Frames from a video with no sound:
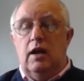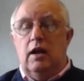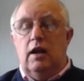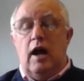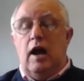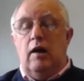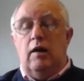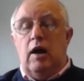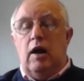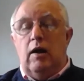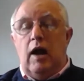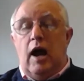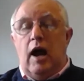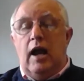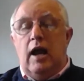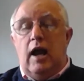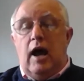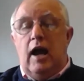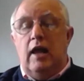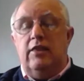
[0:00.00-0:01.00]

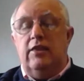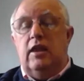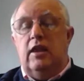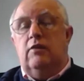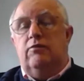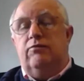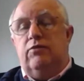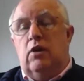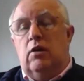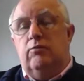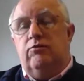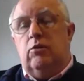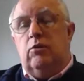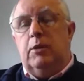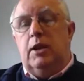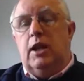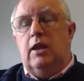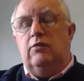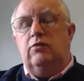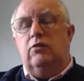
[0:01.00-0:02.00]
I, I, think from,
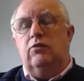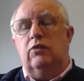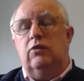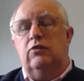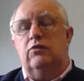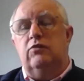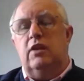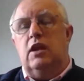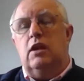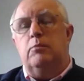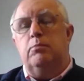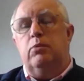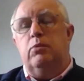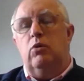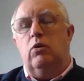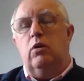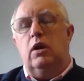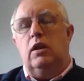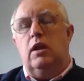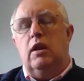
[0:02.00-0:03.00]
from an agency
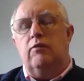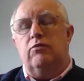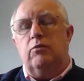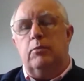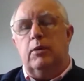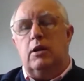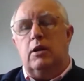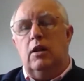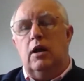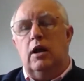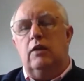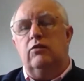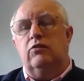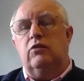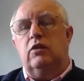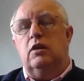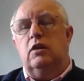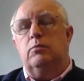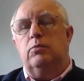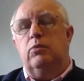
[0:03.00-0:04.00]
standpoint, from a
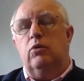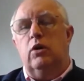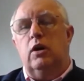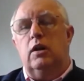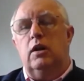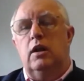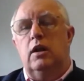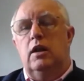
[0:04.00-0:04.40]
client standpoint,